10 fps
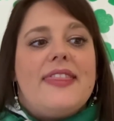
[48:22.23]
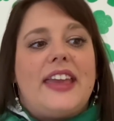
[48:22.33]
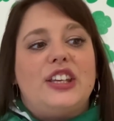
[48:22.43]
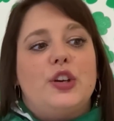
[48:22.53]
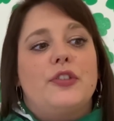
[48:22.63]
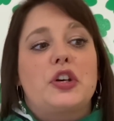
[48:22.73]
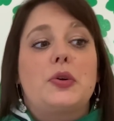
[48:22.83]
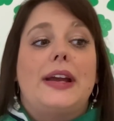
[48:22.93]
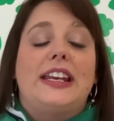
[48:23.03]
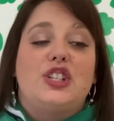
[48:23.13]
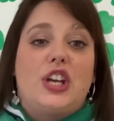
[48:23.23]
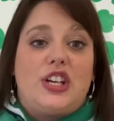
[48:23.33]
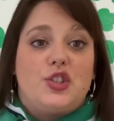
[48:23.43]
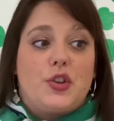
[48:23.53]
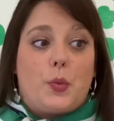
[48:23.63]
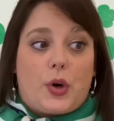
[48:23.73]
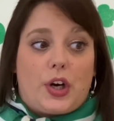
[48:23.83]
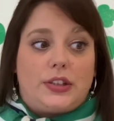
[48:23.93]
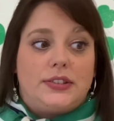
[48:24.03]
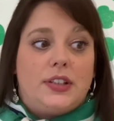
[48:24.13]
Thank you for creating change in the
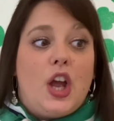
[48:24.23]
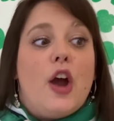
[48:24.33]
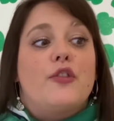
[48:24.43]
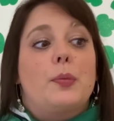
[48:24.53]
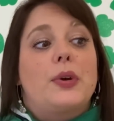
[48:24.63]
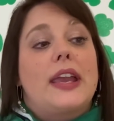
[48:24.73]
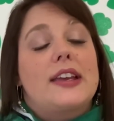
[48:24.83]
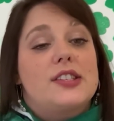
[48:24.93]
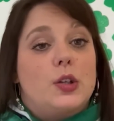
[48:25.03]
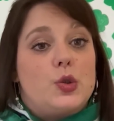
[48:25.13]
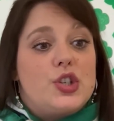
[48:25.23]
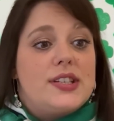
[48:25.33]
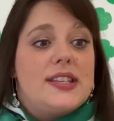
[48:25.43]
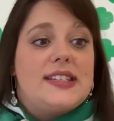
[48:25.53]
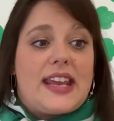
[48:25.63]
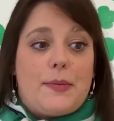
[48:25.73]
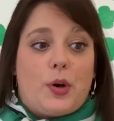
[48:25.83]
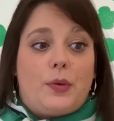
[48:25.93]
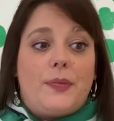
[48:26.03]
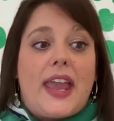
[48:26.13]
world, for bringing a solution to the
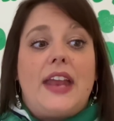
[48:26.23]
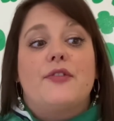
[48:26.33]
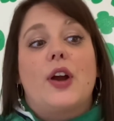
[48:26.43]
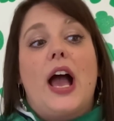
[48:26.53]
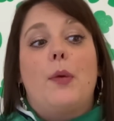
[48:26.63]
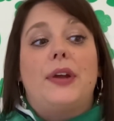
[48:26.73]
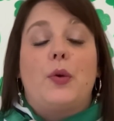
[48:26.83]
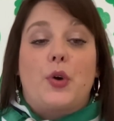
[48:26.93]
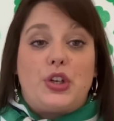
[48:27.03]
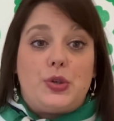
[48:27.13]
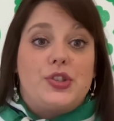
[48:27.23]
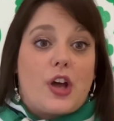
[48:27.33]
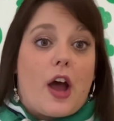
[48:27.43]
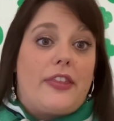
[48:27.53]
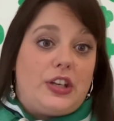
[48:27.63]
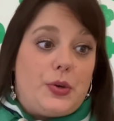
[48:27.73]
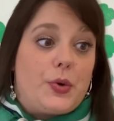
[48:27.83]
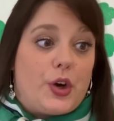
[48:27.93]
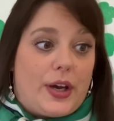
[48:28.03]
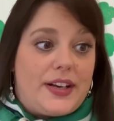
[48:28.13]
table, and for helping where you saw that you
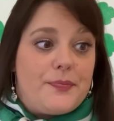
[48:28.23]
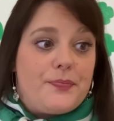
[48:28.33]
could.